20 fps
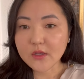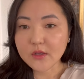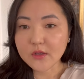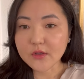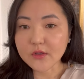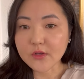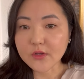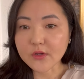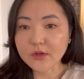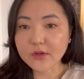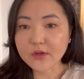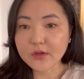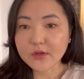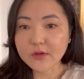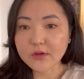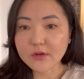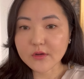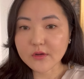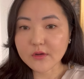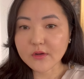look
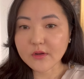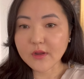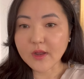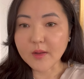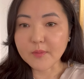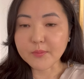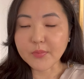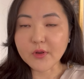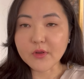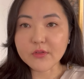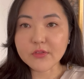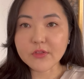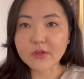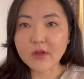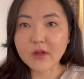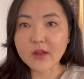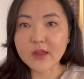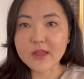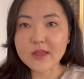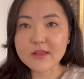at both
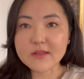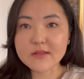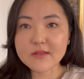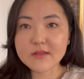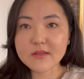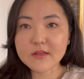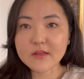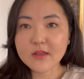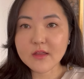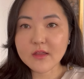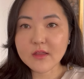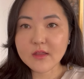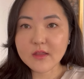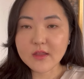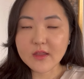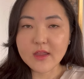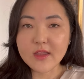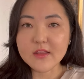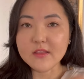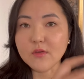eyes
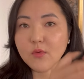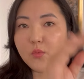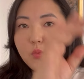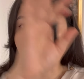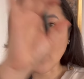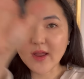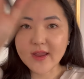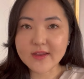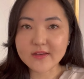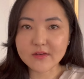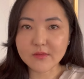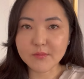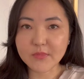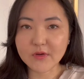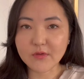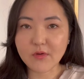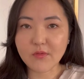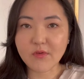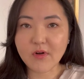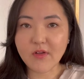in the wider
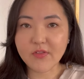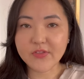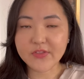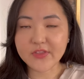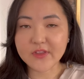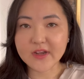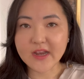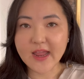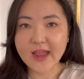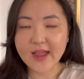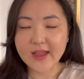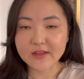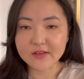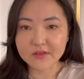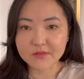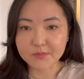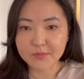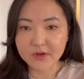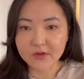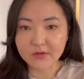mirror rather than a
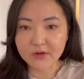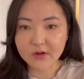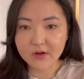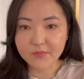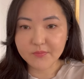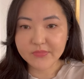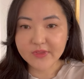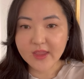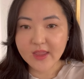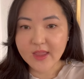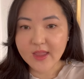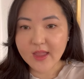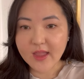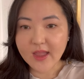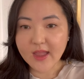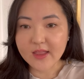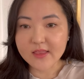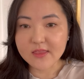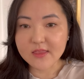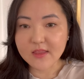hand mirror,
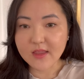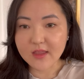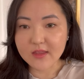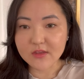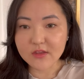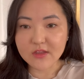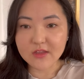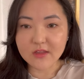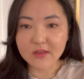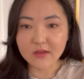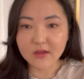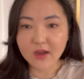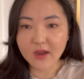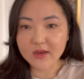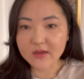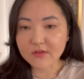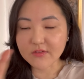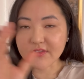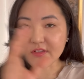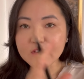and then you can
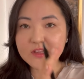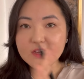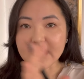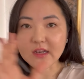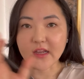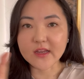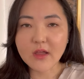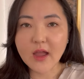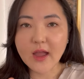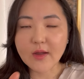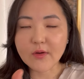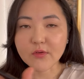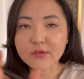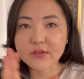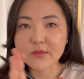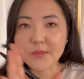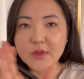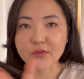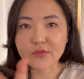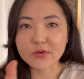kind of see like how
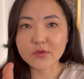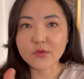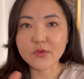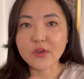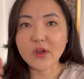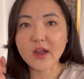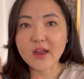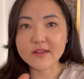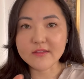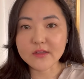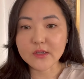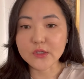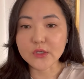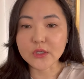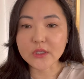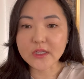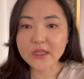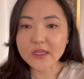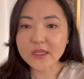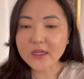symmetrical your eyes are
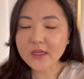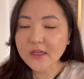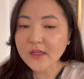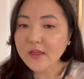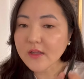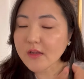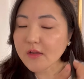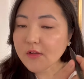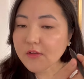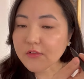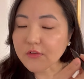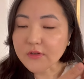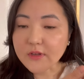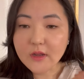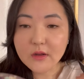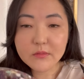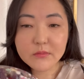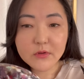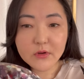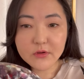looking. So
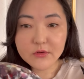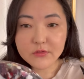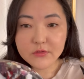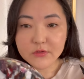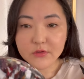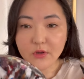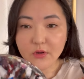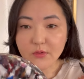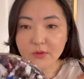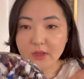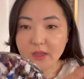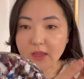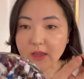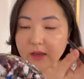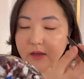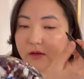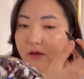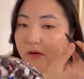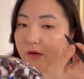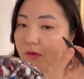now I'm going to go
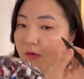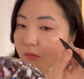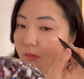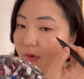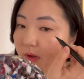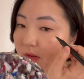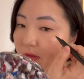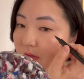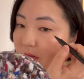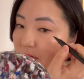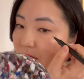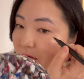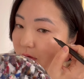in with